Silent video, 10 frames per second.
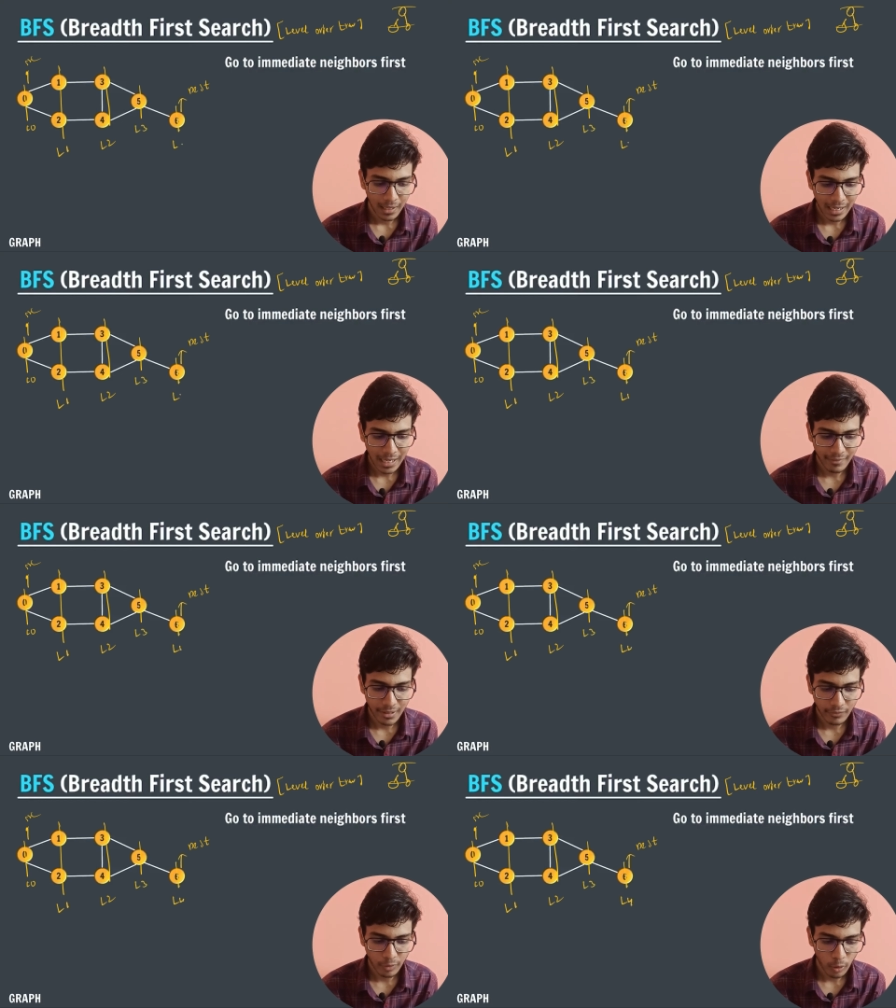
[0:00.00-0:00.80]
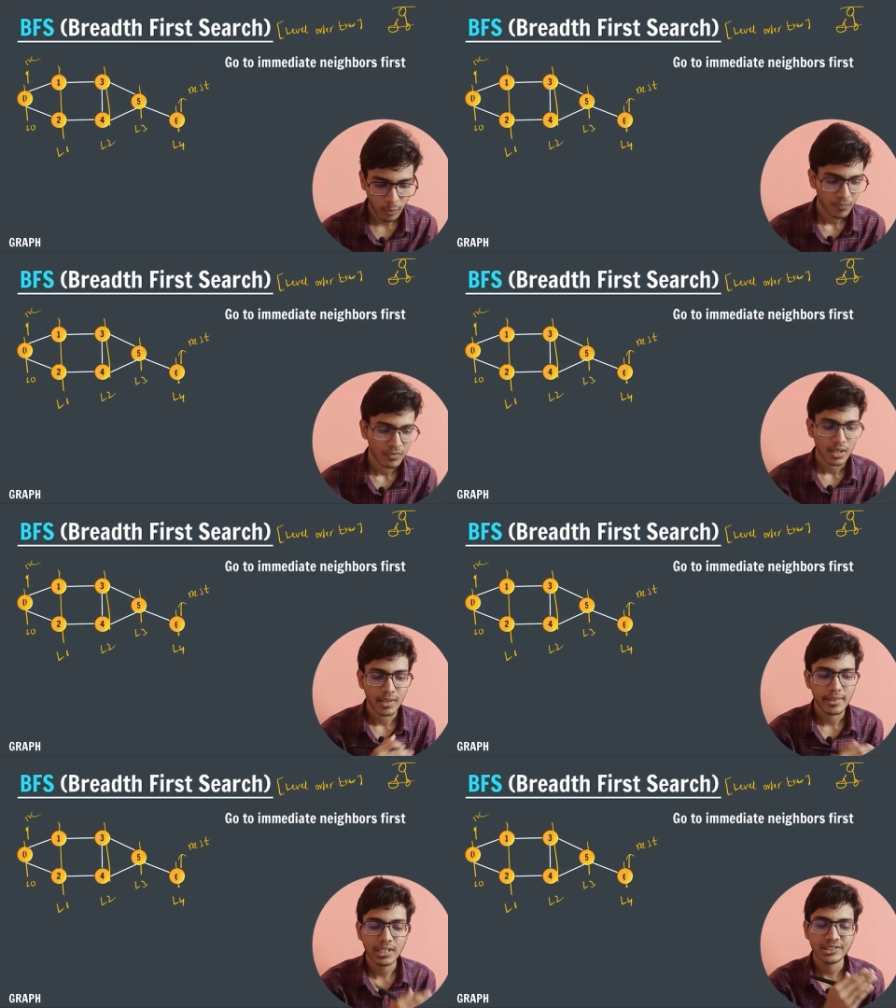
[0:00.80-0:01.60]
level 4.
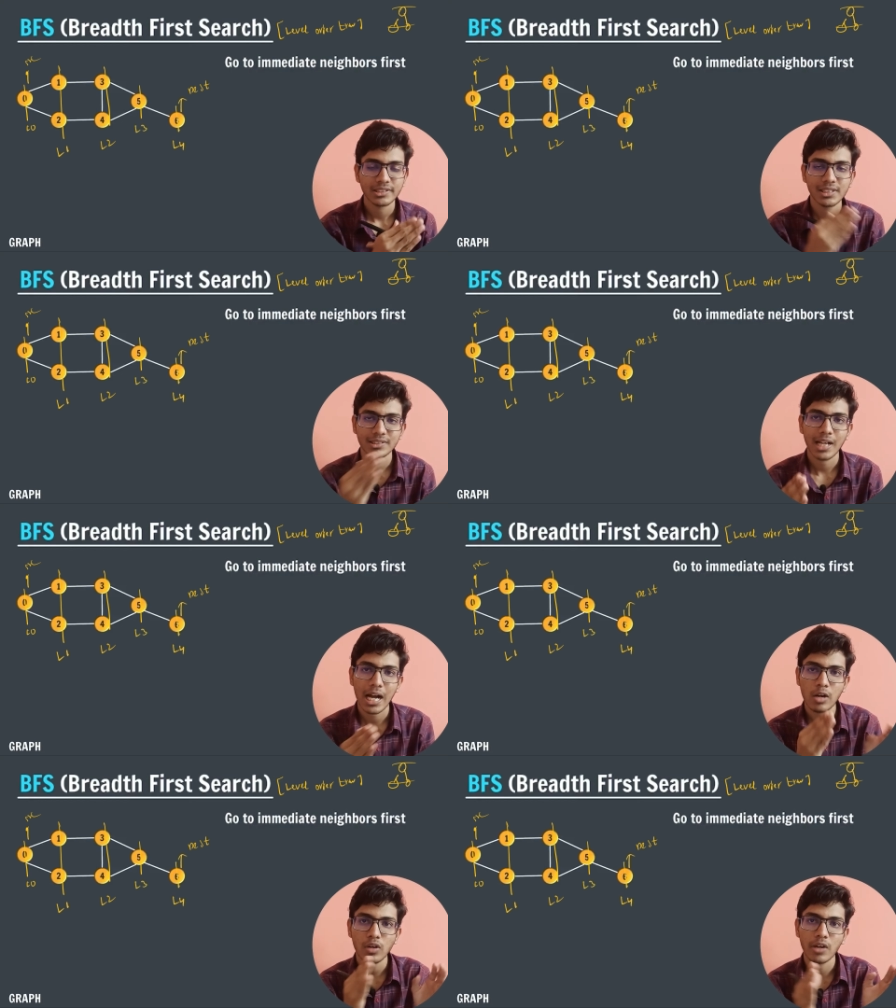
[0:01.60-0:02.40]
This is how I